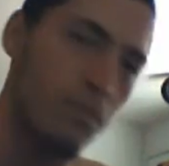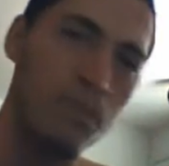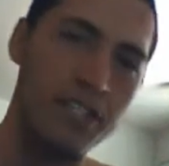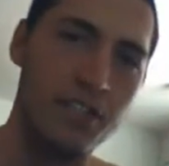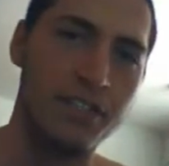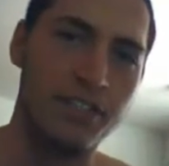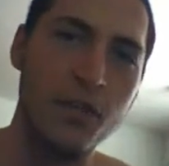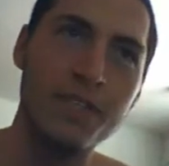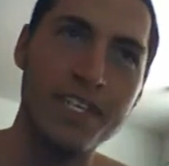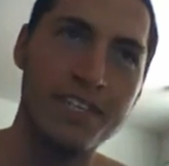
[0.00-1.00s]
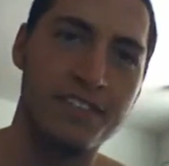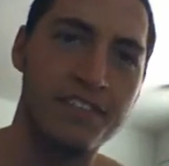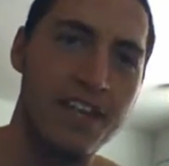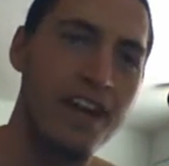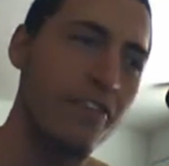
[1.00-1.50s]
It's on 2
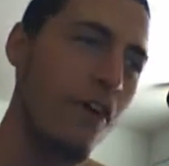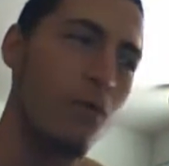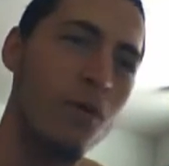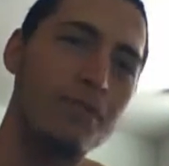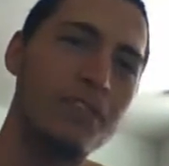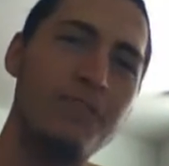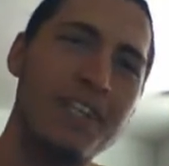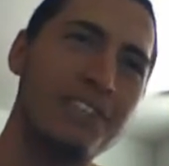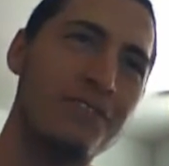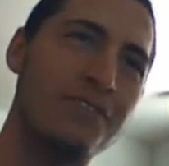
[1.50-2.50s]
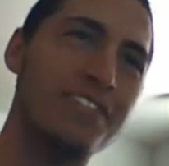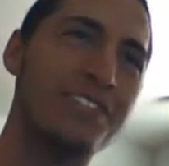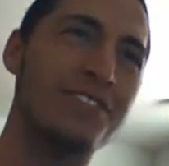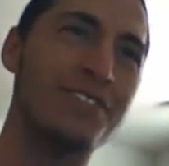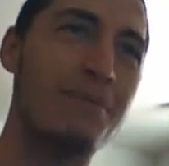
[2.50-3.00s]
discs. Now, I thought one was special
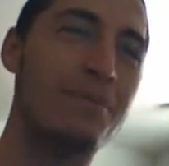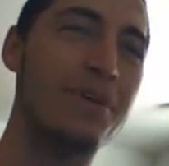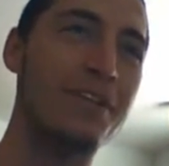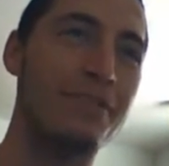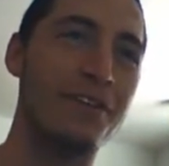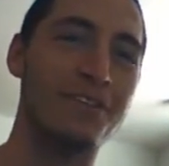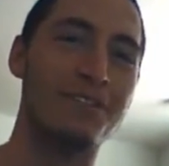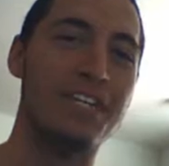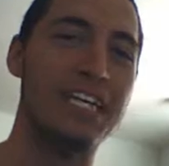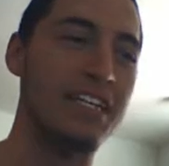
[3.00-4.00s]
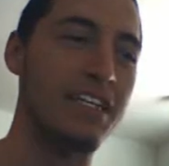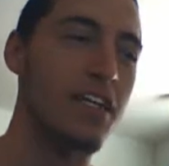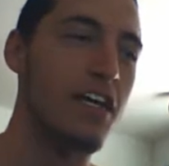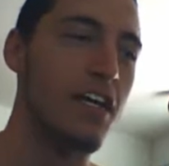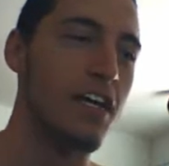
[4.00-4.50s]
features when I put the first one in, and
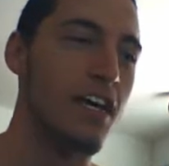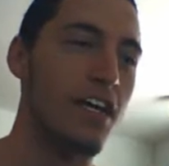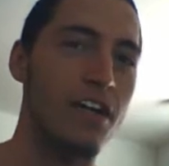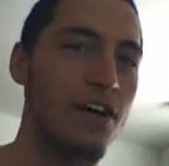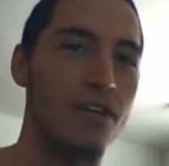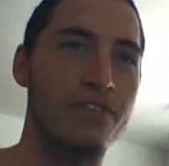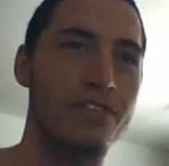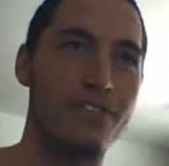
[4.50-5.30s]
no.